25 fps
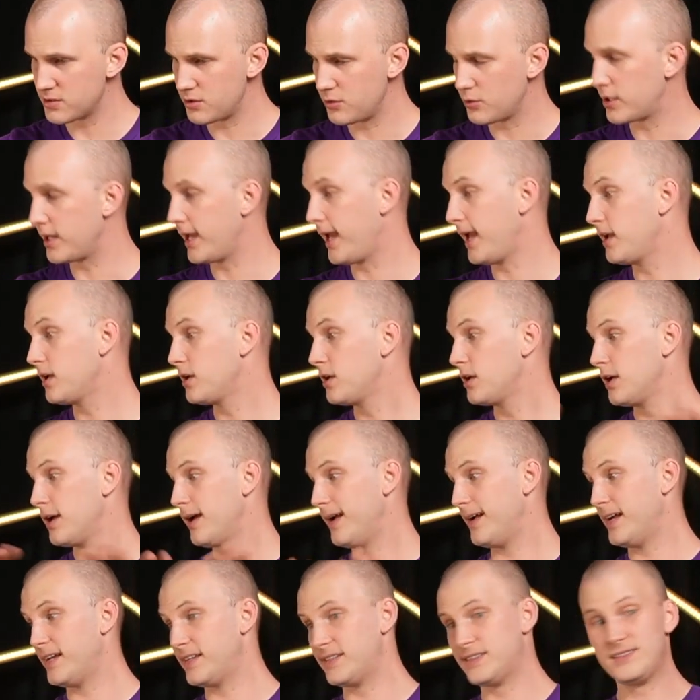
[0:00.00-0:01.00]
Okay,
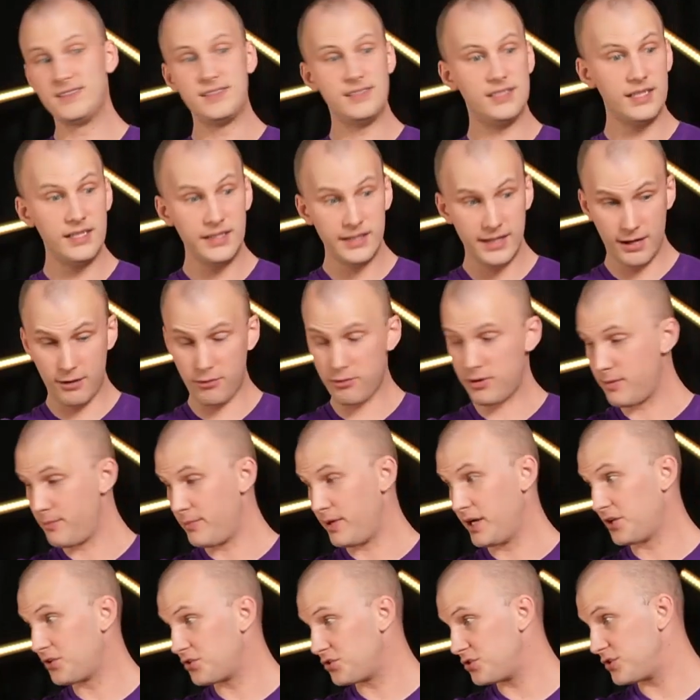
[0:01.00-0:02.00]
I see now at
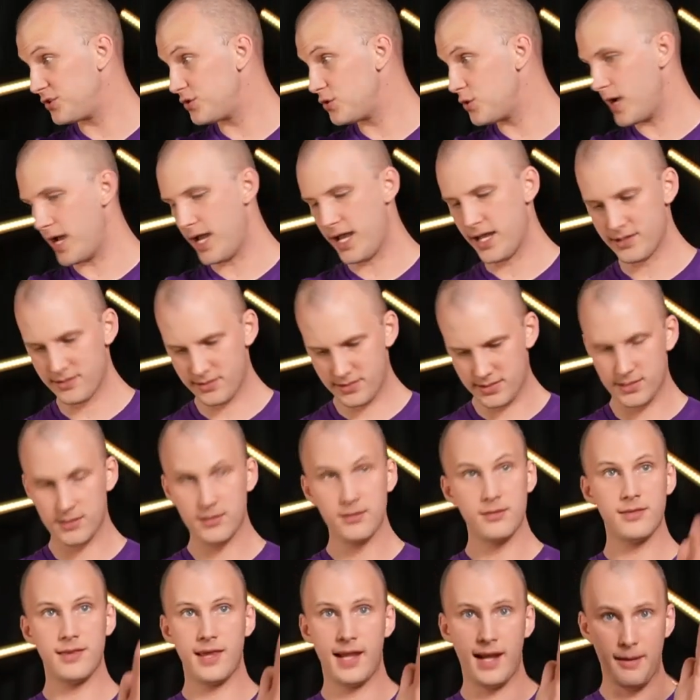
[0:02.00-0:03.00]
my two ends
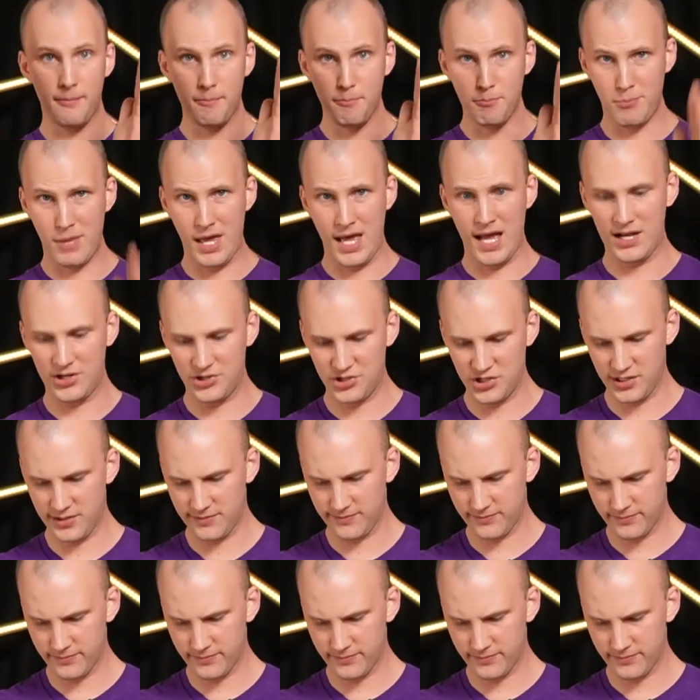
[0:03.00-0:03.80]
that I'm matching.